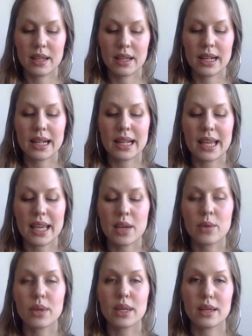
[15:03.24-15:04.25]

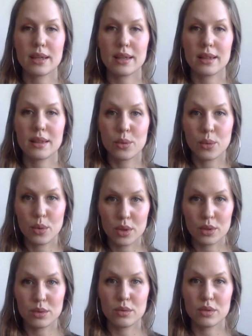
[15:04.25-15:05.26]
clearing the
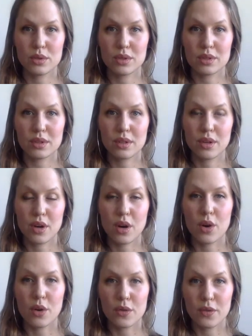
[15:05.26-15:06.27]
wounds
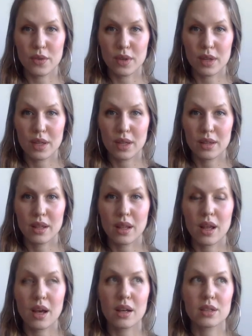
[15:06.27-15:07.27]
of the
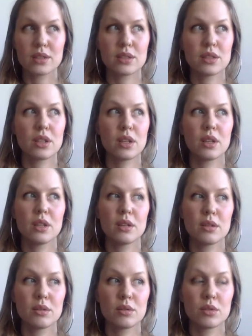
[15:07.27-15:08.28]
last
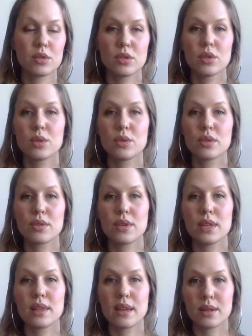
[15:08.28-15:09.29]
2,000 to
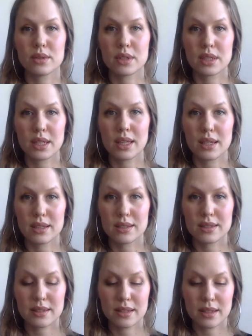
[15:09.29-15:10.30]
3,000
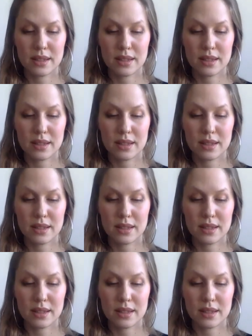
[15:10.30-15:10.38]
years.